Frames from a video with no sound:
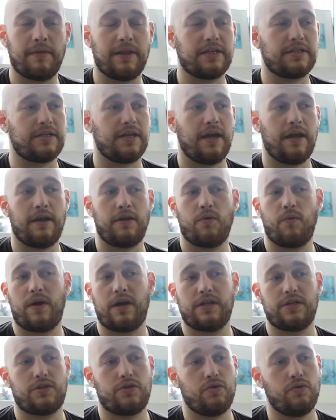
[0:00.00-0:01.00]
Let's say you
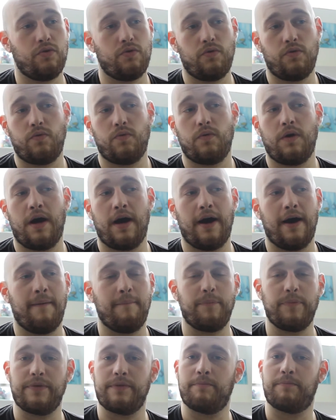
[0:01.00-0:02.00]
wanted
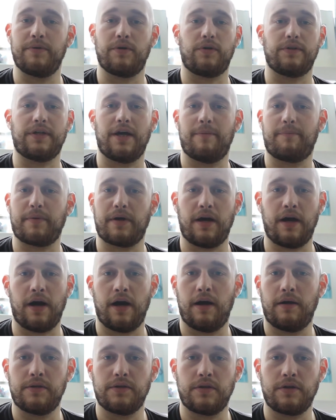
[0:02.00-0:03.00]
to build up
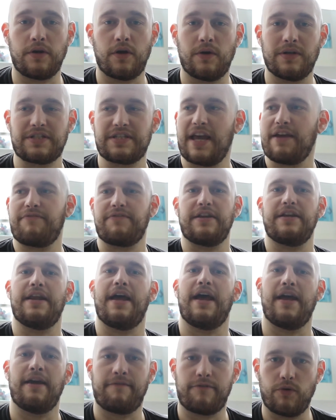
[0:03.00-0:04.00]
a safety
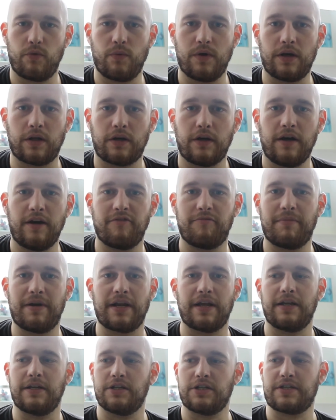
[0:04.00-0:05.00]
net, if you will, of
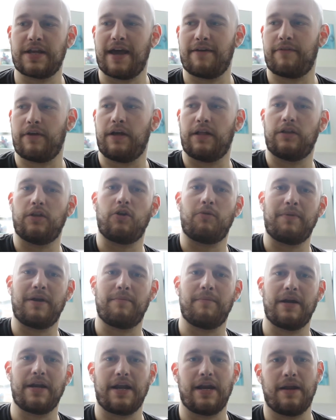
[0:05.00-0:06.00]
money. You just have a little bit
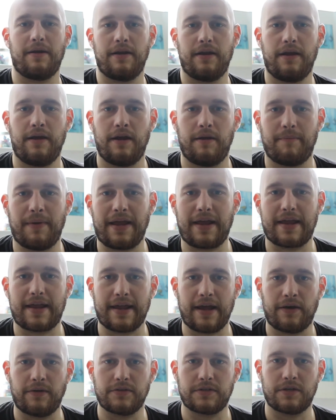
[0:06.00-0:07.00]
of money in a bank
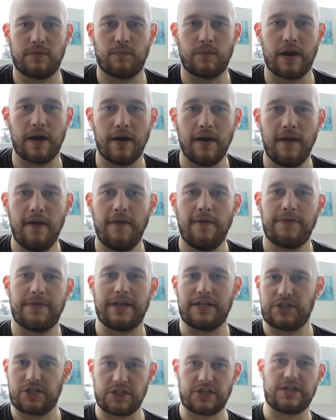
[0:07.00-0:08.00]
account somewhere
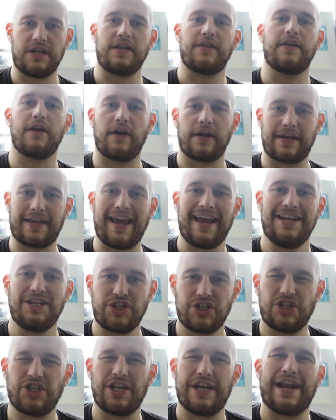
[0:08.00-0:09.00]
that's just sitting there in
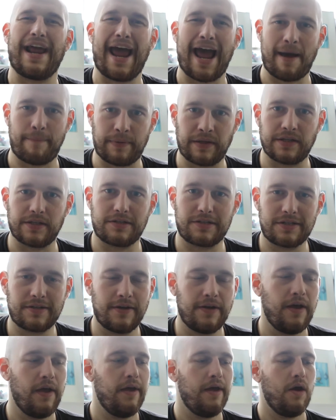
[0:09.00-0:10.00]
case shit happens.